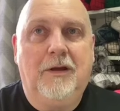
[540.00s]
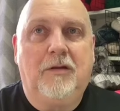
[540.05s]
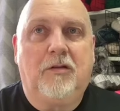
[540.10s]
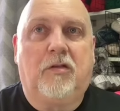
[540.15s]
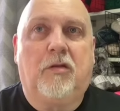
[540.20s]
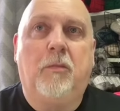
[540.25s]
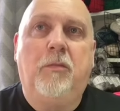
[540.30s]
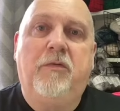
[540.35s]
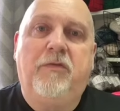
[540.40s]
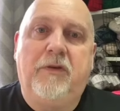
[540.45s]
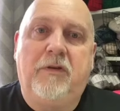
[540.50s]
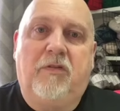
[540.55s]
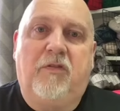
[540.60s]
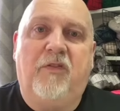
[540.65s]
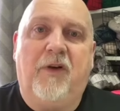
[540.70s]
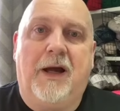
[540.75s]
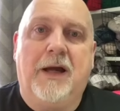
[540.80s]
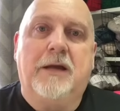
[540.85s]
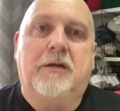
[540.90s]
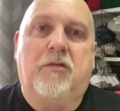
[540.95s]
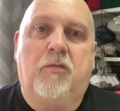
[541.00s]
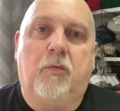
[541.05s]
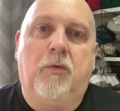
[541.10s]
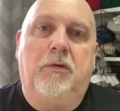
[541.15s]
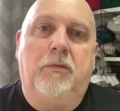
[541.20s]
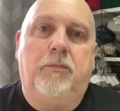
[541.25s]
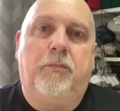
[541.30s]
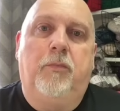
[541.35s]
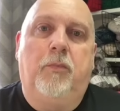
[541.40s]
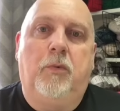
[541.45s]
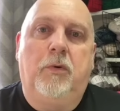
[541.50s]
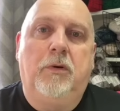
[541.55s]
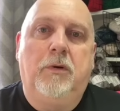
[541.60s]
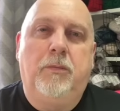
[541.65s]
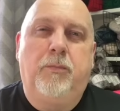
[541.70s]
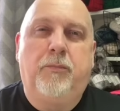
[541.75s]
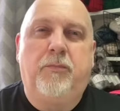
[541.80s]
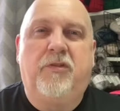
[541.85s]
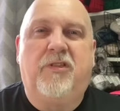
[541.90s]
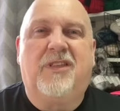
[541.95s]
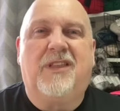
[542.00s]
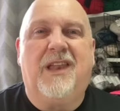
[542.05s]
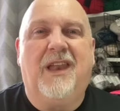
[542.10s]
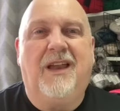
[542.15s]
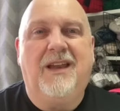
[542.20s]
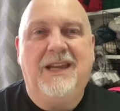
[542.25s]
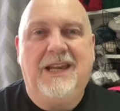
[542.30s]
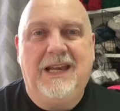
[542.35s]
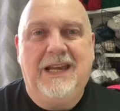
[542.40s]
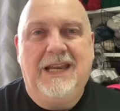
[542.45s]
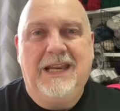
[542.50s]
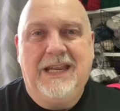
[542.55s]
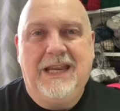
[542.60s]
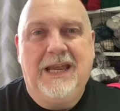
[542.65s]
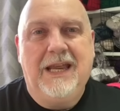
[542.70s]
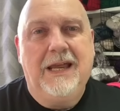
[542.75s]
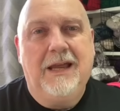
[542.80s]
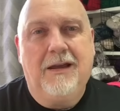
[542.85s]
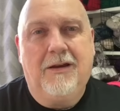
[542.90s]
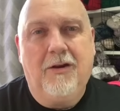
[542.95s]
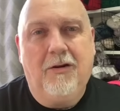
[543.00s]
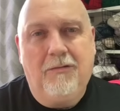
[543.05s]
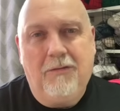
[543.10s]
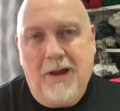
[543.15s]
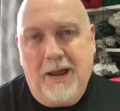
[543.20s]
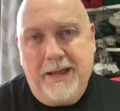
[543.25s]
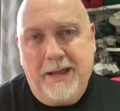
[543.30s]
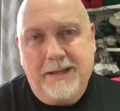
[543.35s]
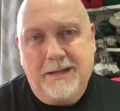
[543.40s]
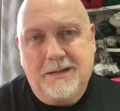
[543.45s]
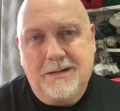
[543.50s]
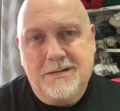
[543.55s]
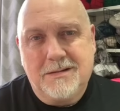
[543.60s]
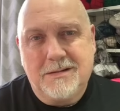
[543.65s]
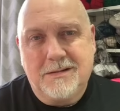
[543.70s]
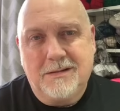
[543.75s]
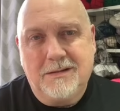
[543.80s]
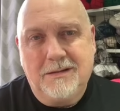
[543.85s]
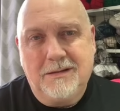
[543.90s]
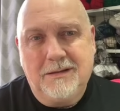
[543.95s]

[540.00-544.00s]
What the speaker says: some of his facts were slightly incorrect.